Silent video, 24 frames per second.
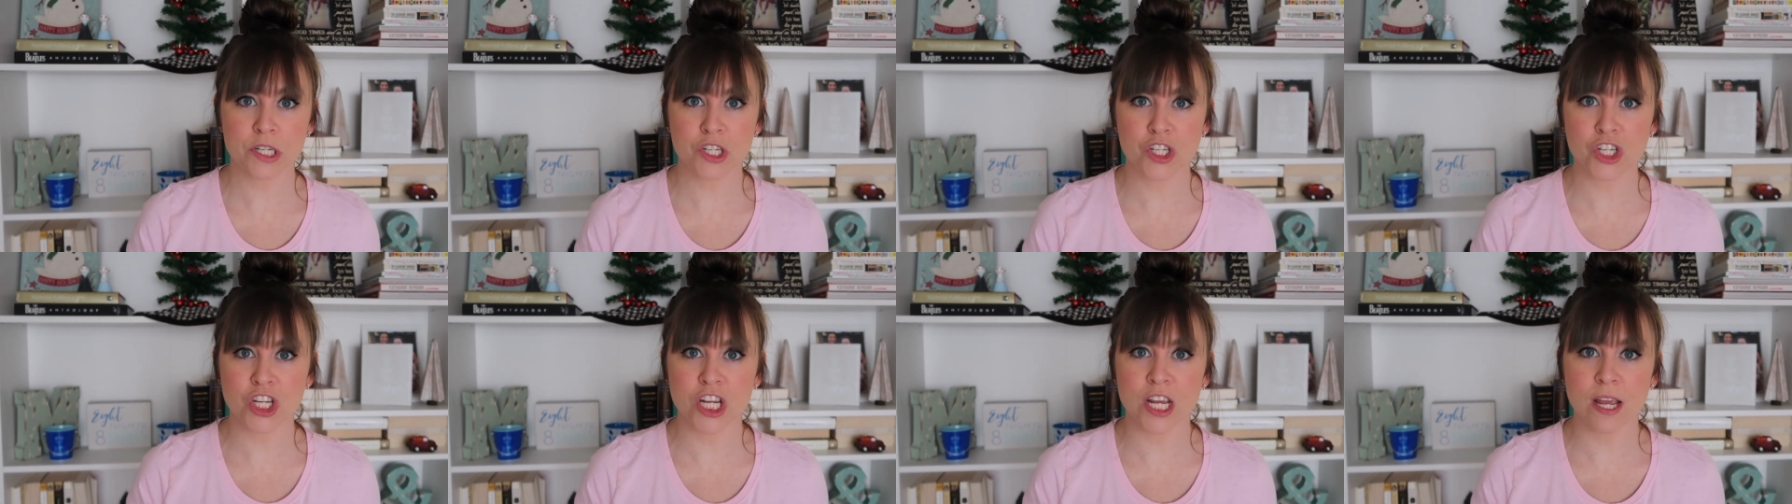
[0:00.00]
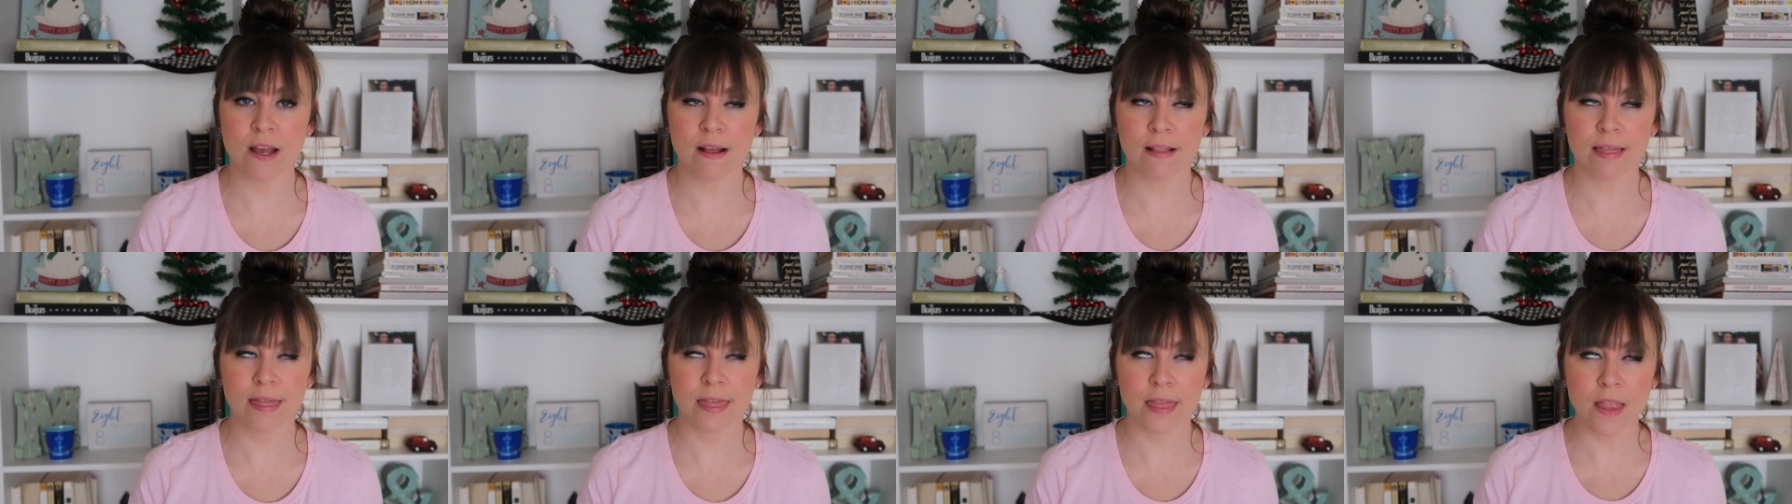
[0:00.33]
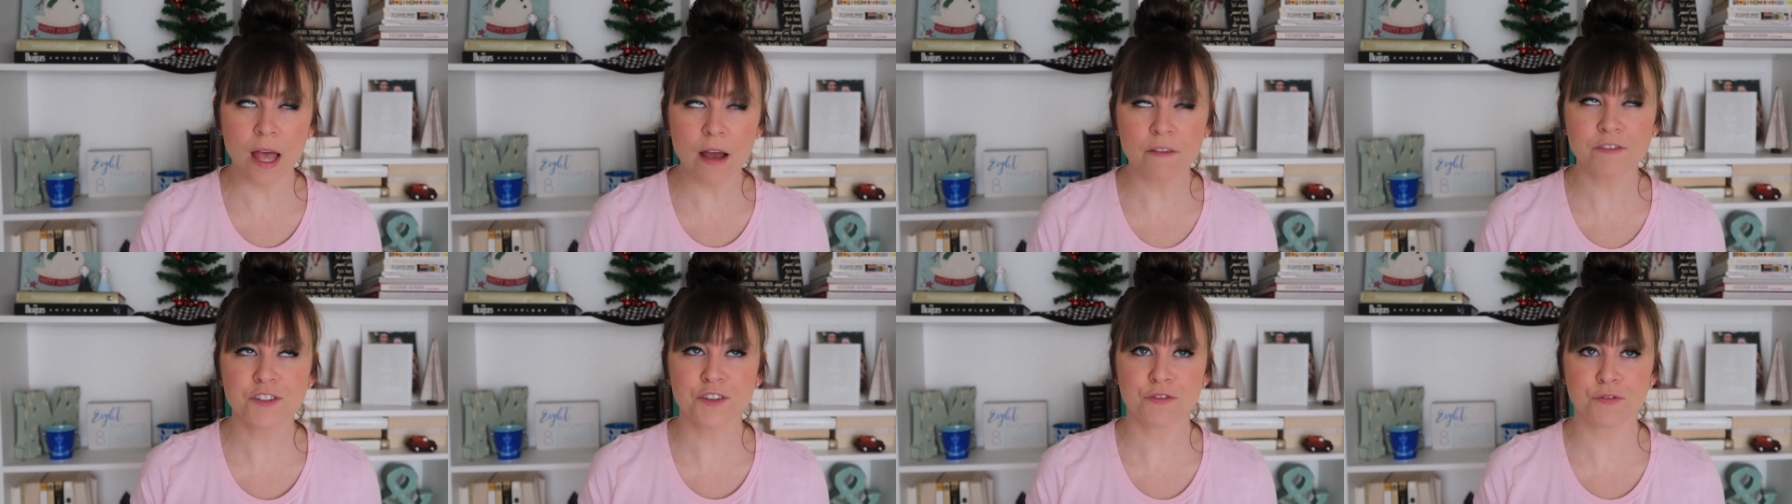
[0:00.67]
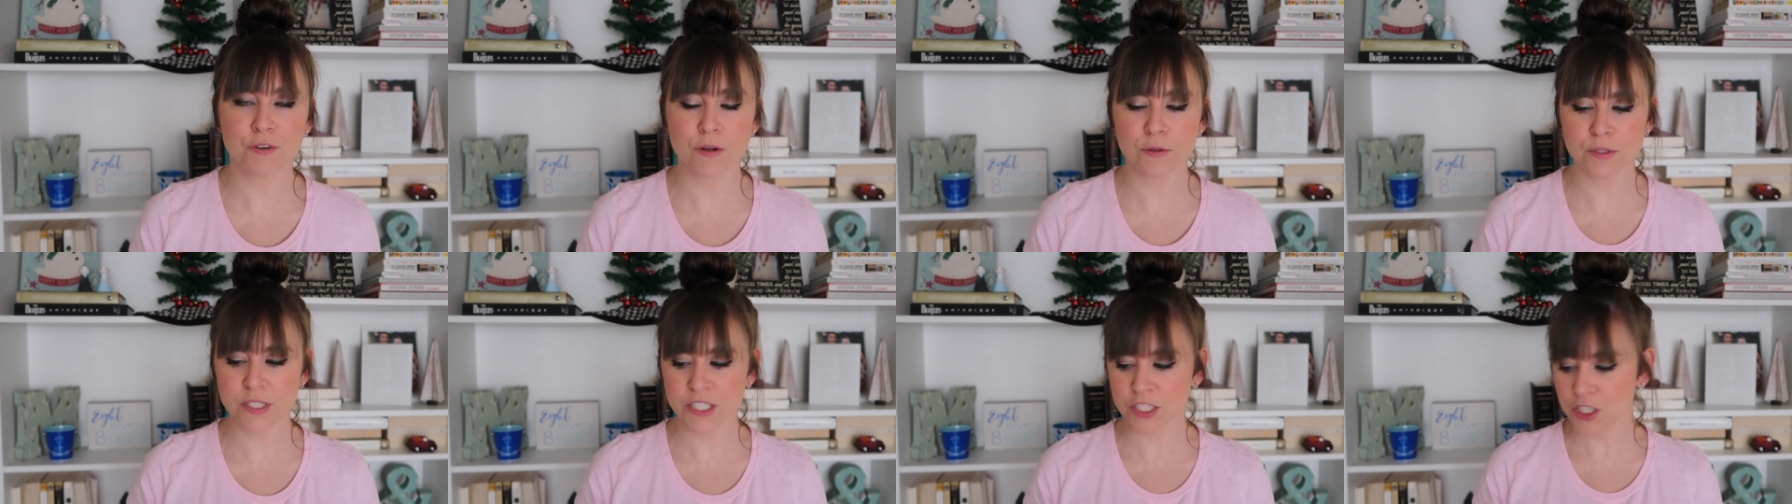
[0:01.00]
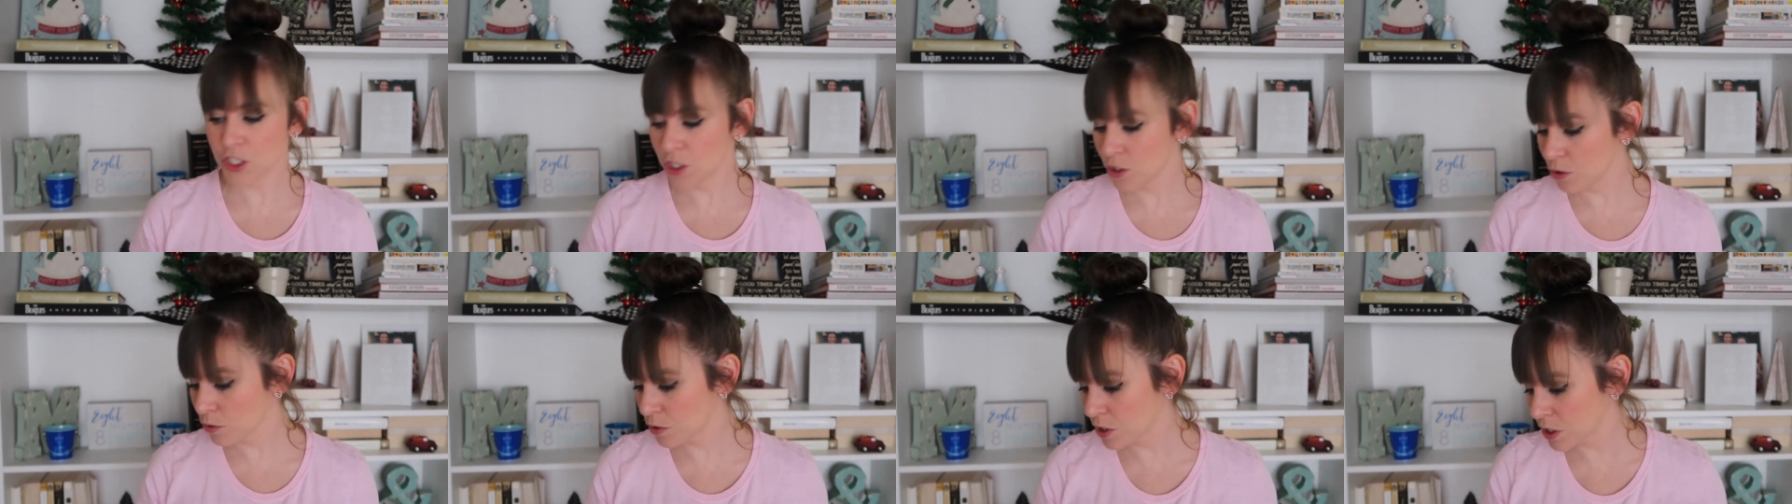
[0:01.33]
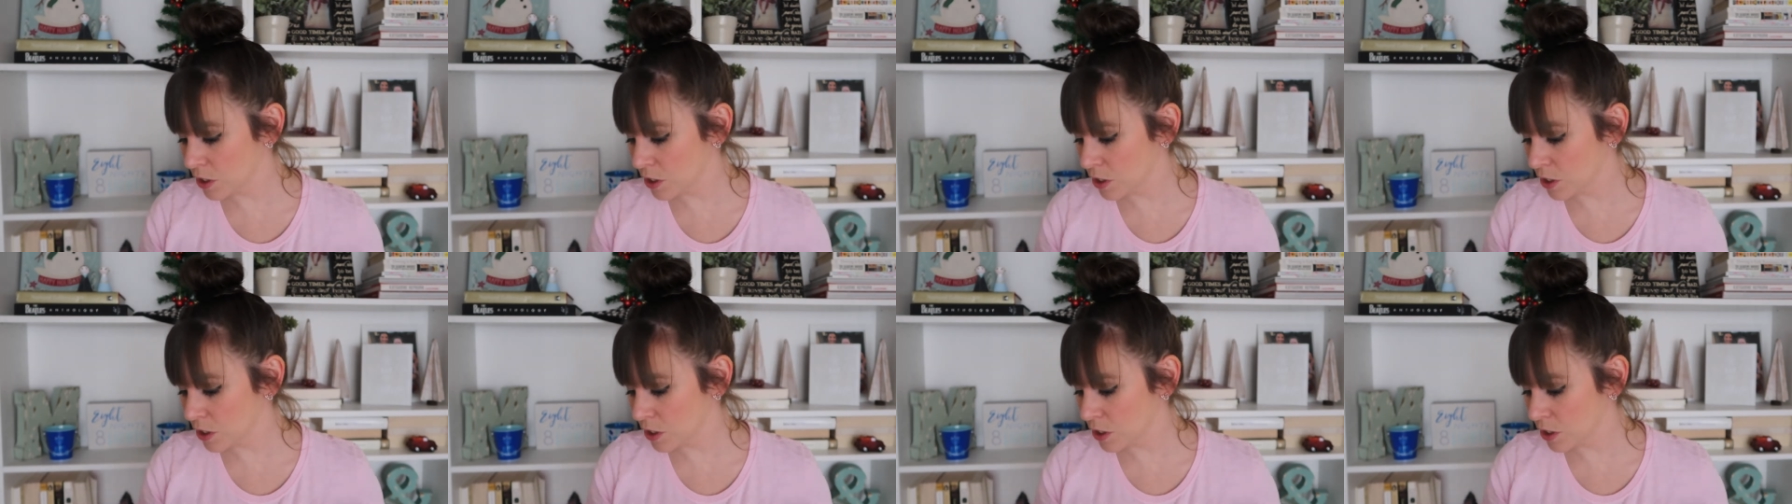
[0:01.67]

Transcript: She loved Frozen 2,